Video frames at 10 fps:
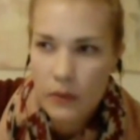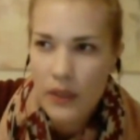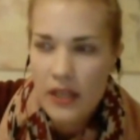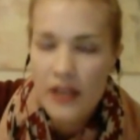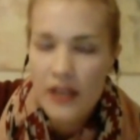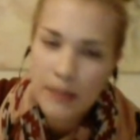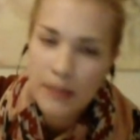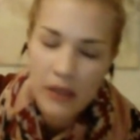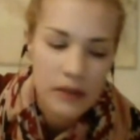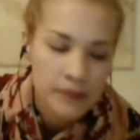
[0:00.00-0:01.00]
quite
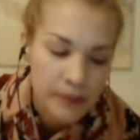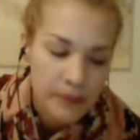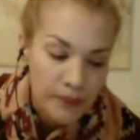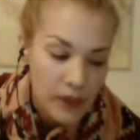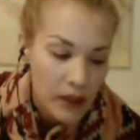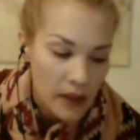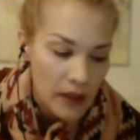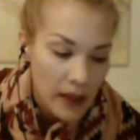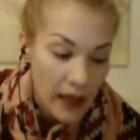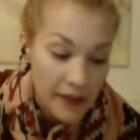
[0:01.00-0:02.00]
untypical
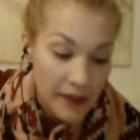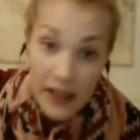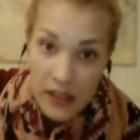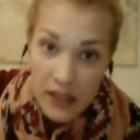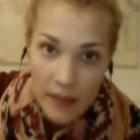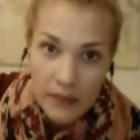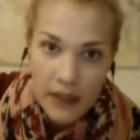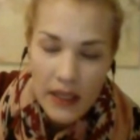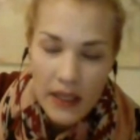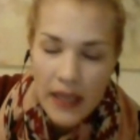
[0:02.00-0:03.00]
at that time
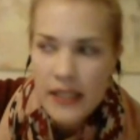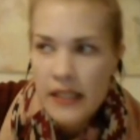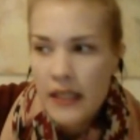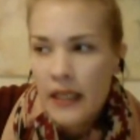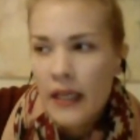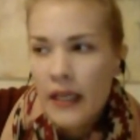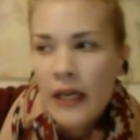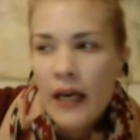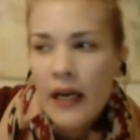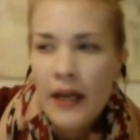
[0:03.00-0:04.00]
in the 80s.
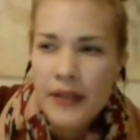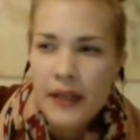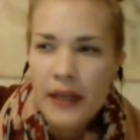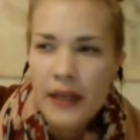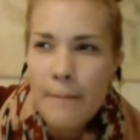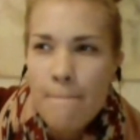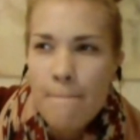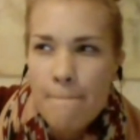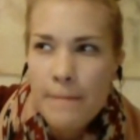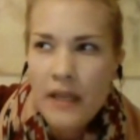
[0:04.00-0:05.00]
And
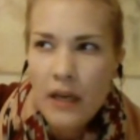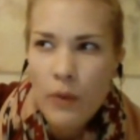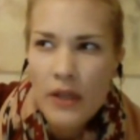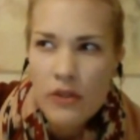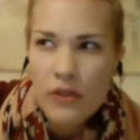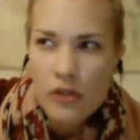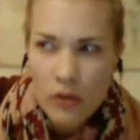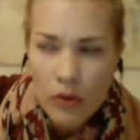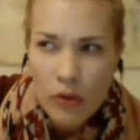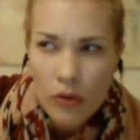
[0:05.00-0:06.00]
then I went to
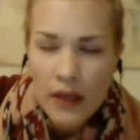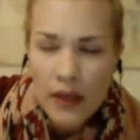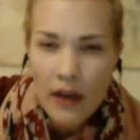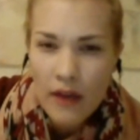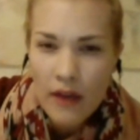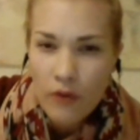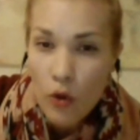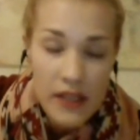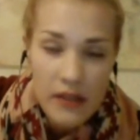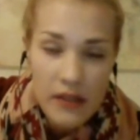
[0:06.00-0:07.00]
school, and I have
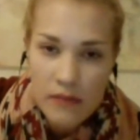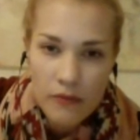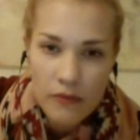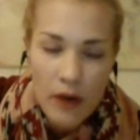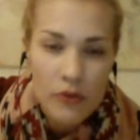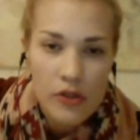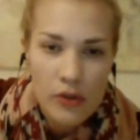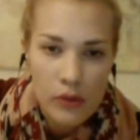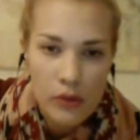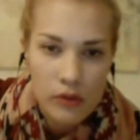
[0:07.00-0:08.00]
always found
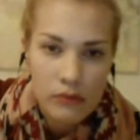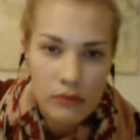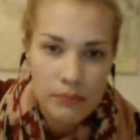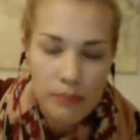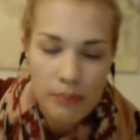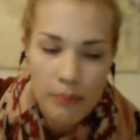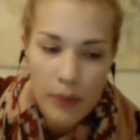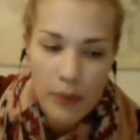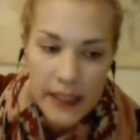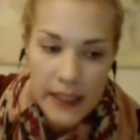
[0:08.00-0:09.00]
school
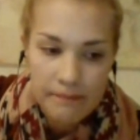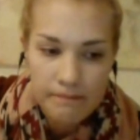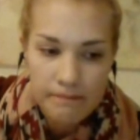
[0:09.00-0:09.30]
pretty